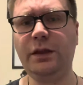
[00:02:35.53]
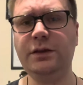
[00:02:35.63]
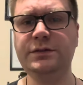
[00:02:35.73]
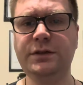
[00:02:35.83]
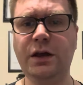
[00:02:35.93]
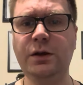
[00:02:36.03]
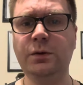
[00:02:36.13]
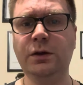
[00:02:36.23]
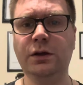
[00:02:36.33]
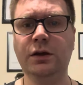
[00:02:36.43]
So,
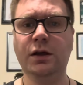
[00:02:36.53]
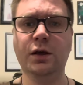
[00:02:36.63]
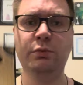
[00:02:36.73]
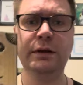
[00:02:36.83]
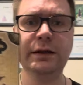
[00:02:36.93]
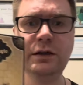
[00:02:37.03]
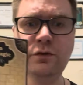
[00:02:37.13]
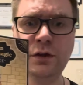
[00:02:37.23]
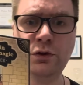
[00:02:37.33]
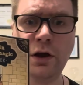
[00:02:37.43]
believe
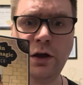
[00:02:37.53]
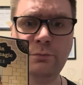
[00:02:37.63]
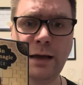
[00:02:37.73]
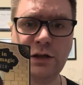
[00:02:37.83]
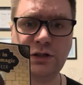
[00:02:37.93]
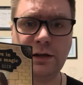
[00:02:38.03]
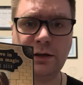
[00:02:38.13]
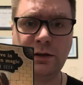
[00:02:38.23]
in your own magic.